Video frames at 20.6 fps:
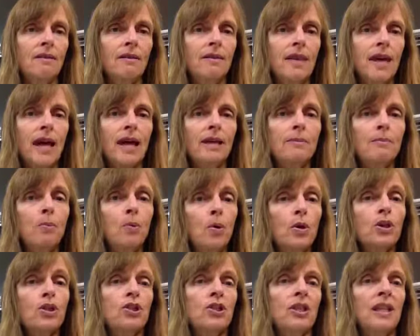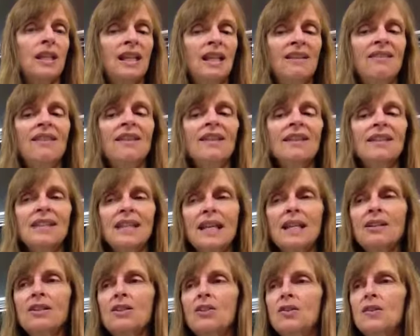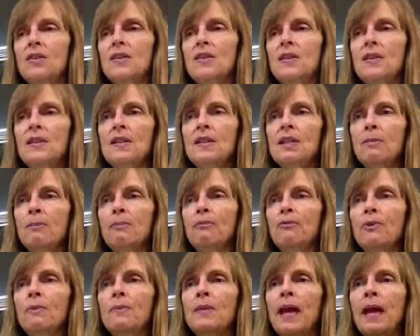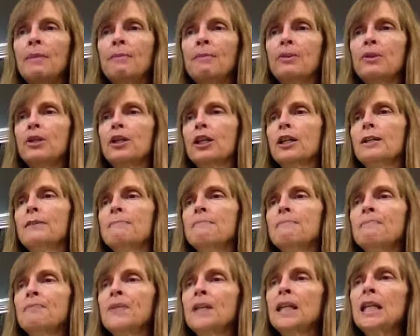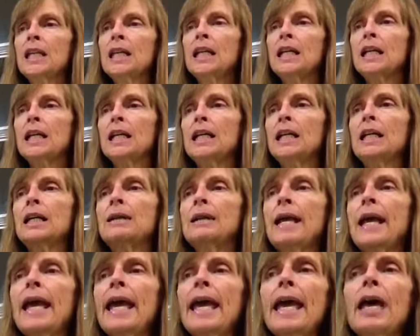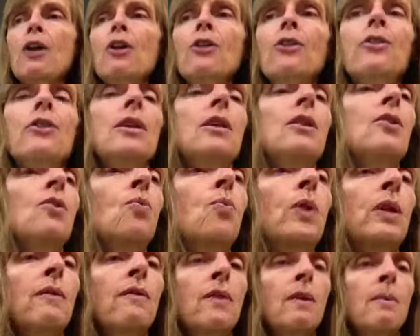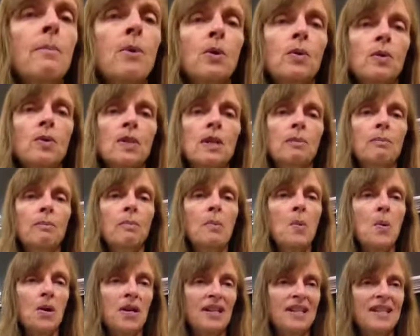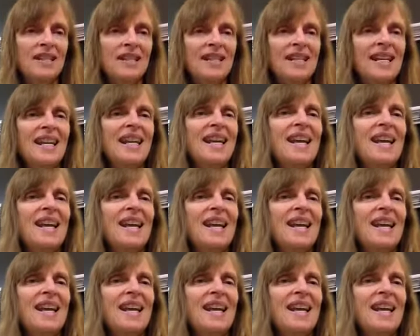that portion in the Skeletal System from that book. Health is one of the most important